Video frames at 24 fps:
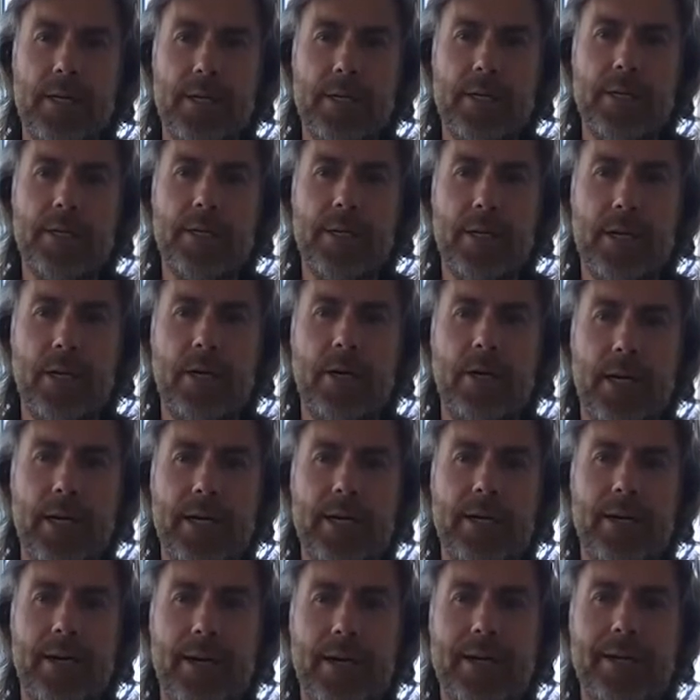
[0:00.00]

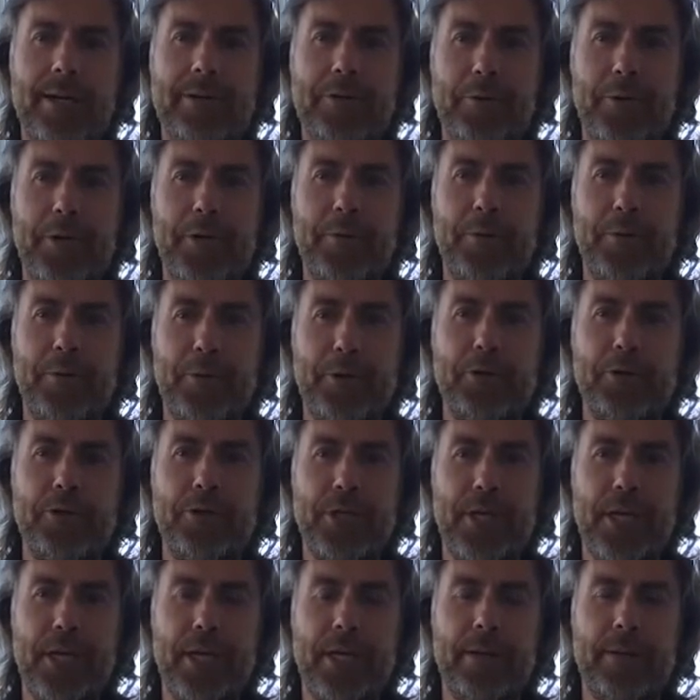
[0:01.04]
I agree with what you're
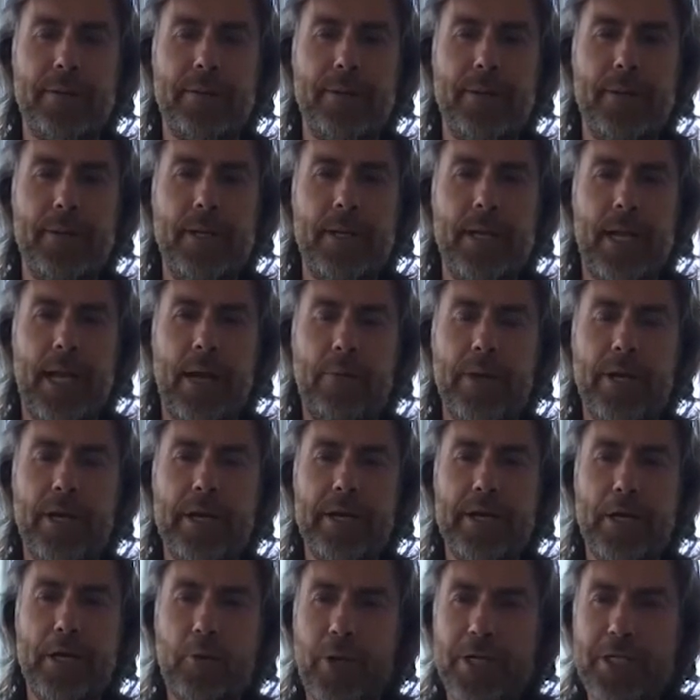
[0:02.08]
saying. And we got
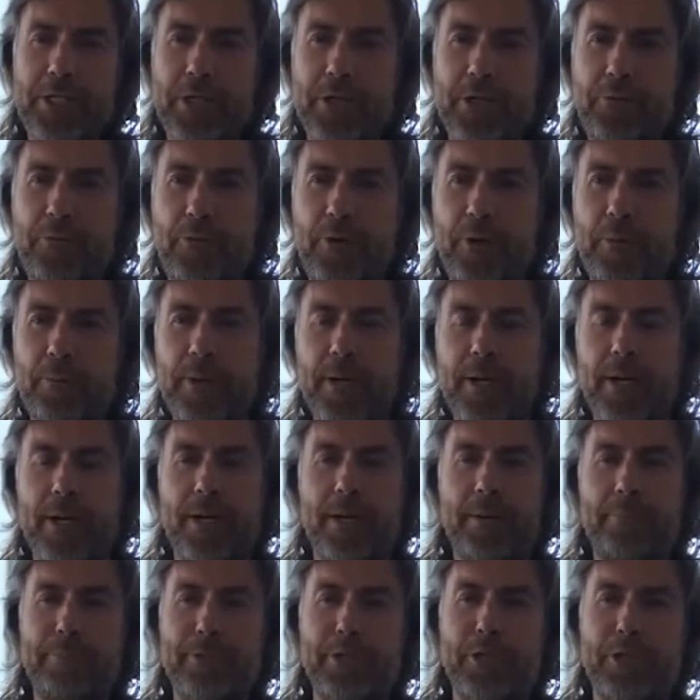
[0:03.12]
a question from
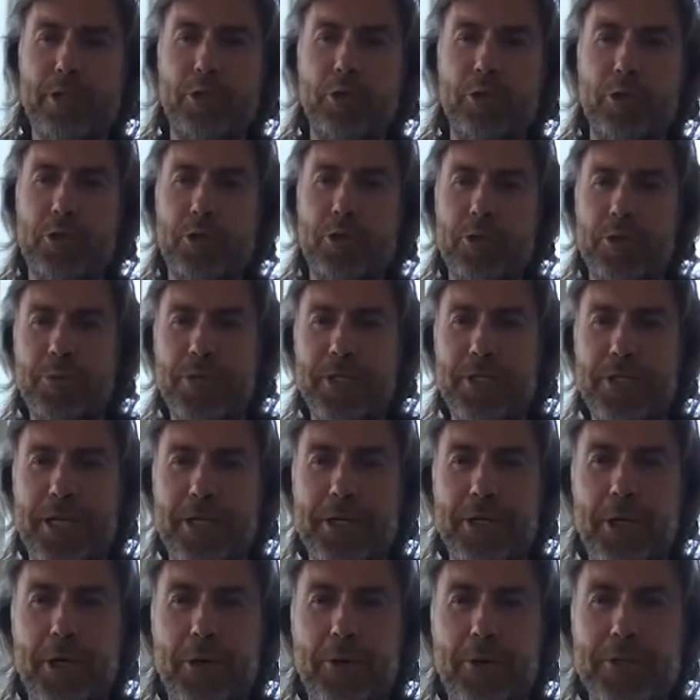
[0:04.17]
Masoud, which I
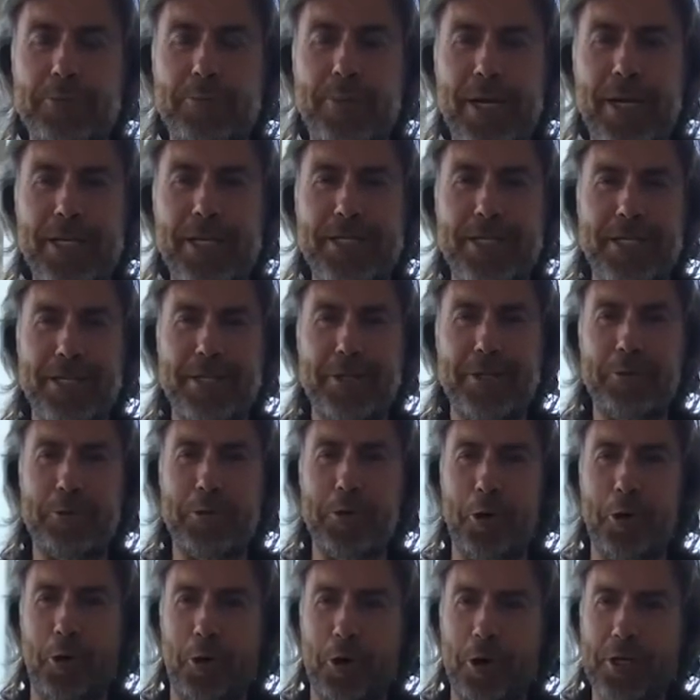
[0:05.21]
know is based in New
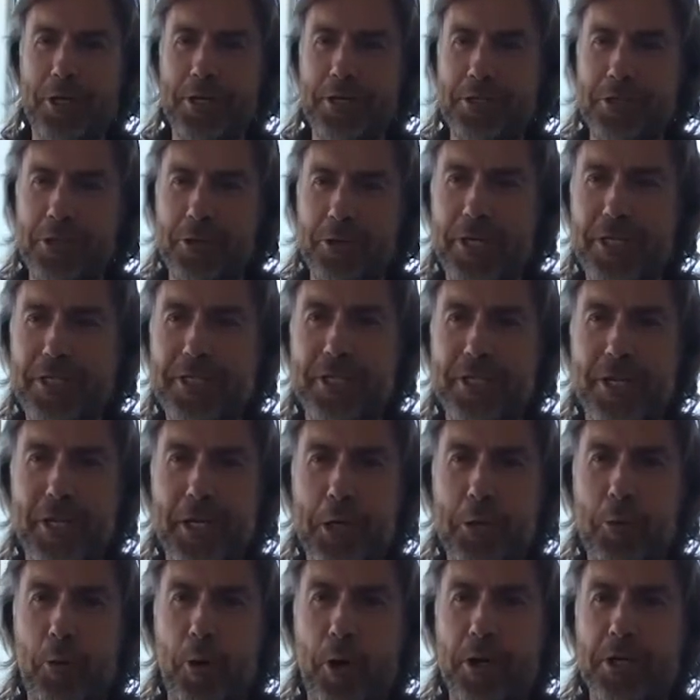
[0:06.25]
York. So he's still in
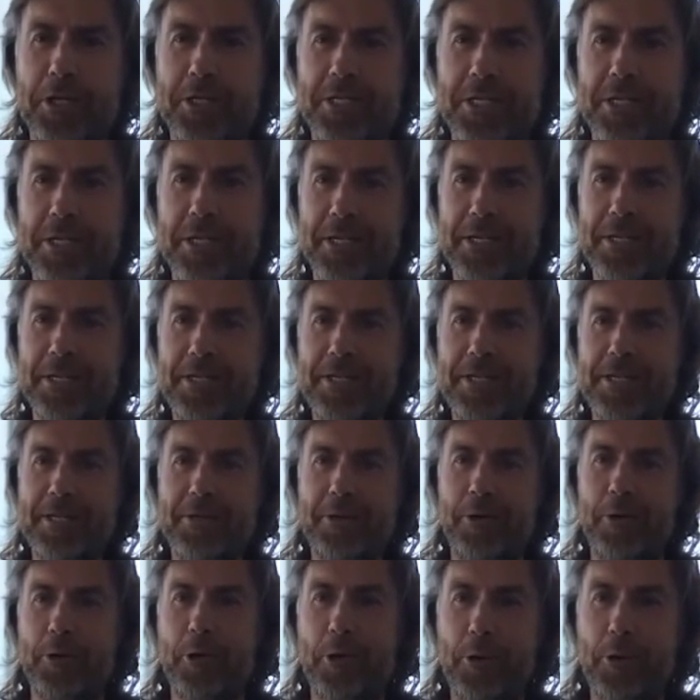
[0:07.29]
quarantine,
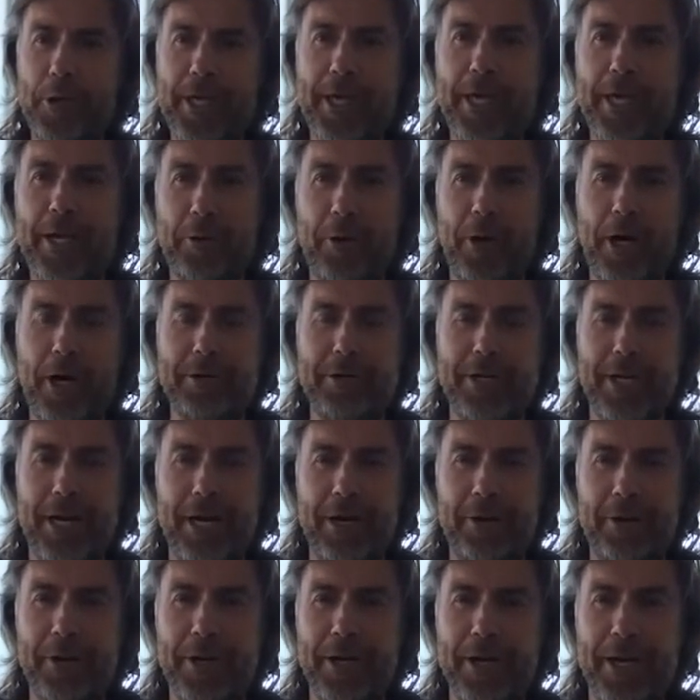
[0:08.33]
although he can go out now
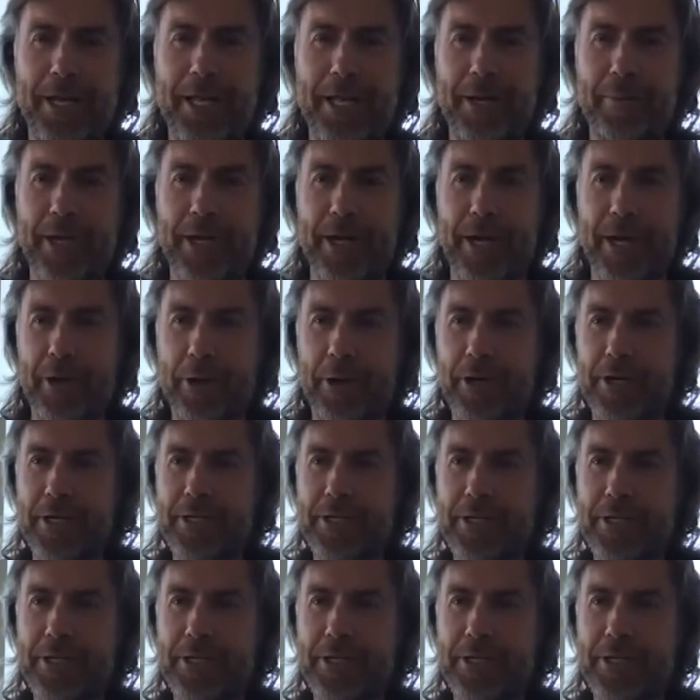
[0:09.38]
a little bit, I heard.